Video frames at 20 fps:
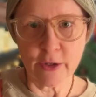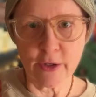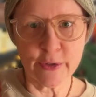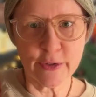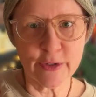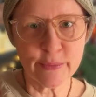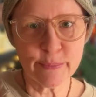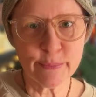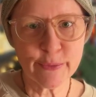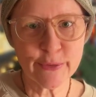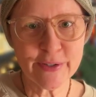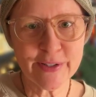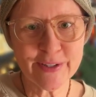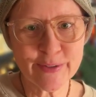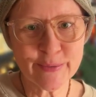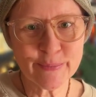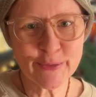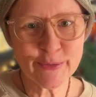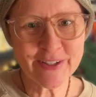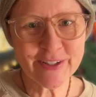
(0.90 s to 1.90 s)
Good morning,
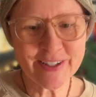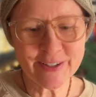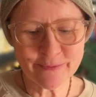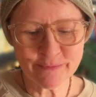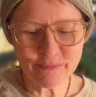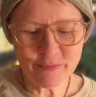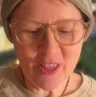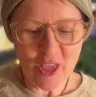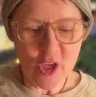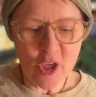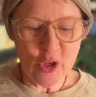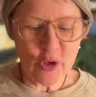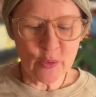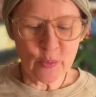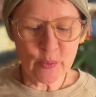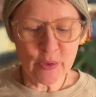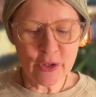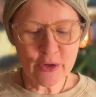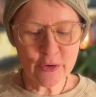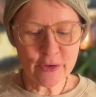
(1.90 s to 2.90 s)
good morning.
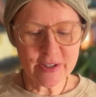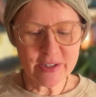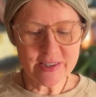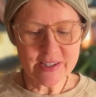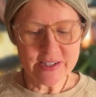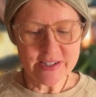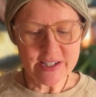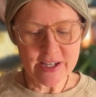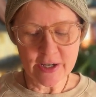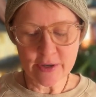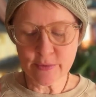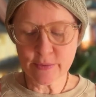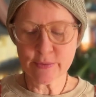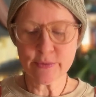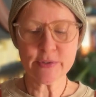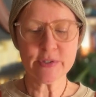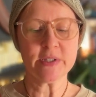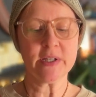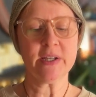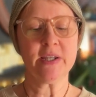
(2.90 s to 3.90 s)
We are in the tarot
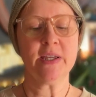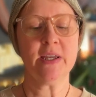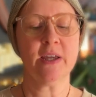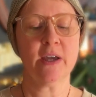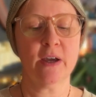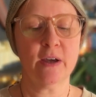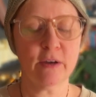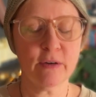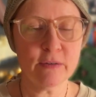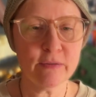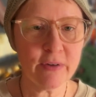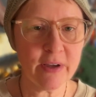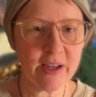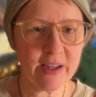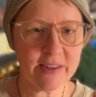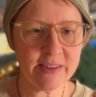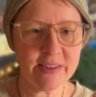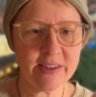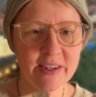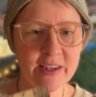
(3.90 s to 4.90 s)
study of
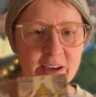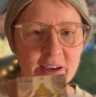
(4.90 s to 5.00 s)
the